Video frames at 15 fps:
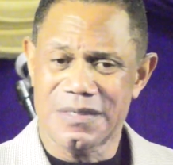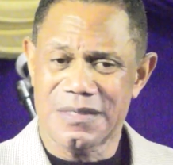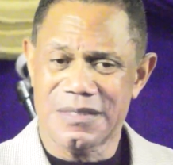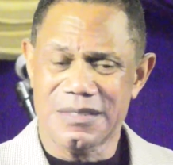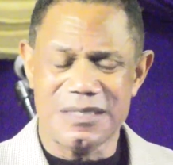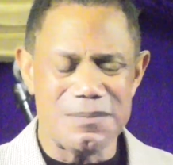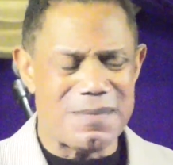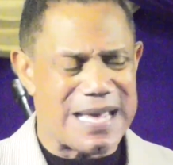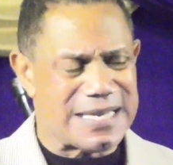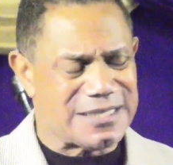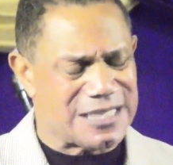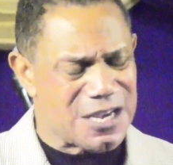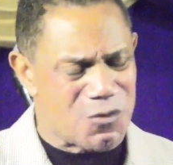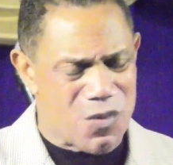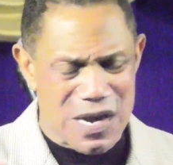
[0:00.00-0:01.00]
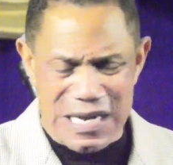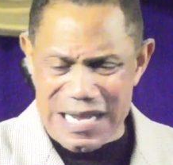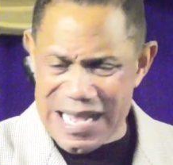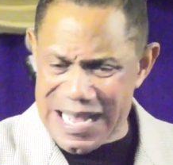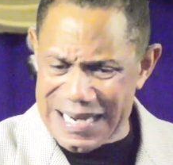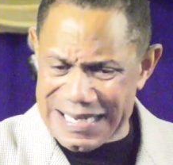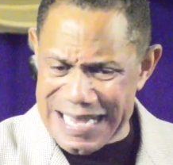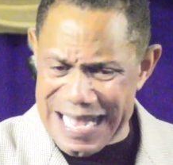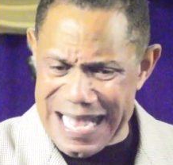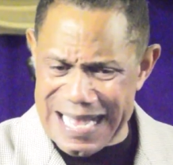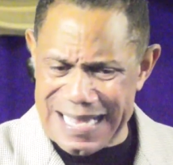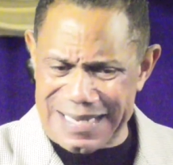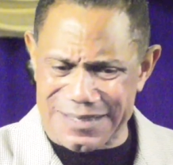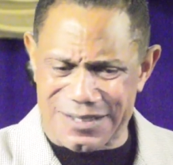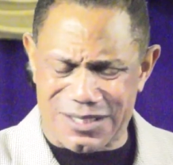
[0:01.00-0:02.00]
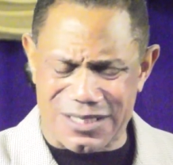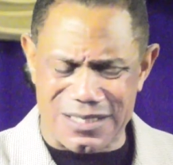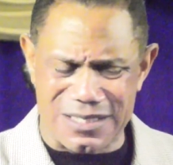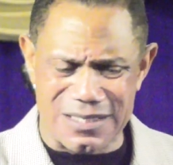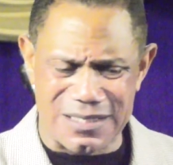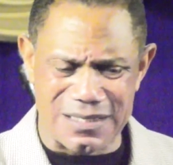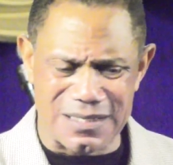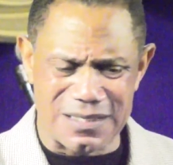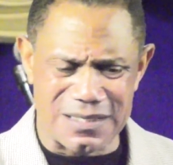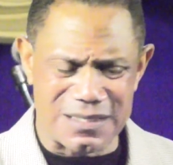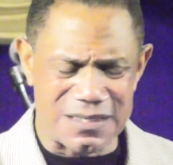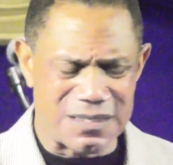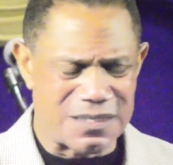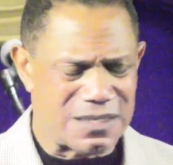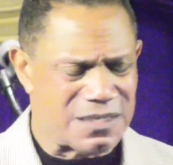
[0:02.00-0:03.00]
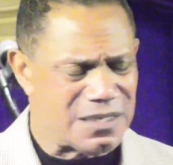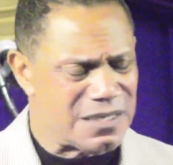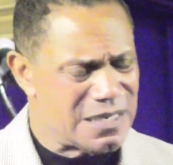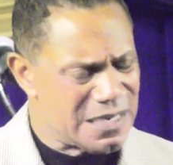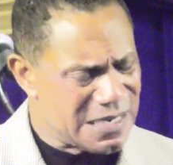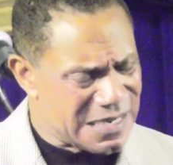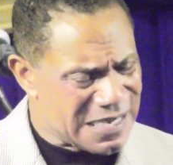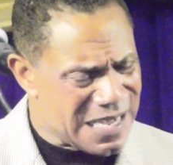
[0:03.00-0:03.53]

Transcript: Somebody say, where God guides, God, guides.